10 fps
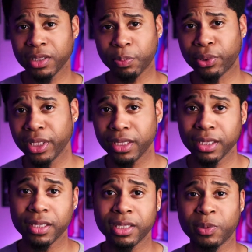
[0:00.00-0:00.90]
is pretty
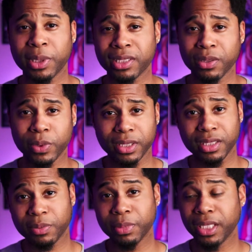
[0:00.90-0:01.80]
good, especially with
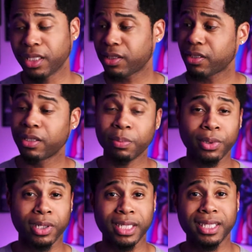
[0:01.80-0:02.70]
this being a
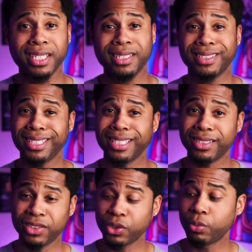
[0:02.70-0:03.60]
third-party lens and
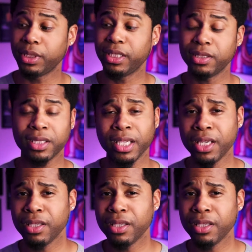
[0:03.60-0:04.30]
a zoom lens.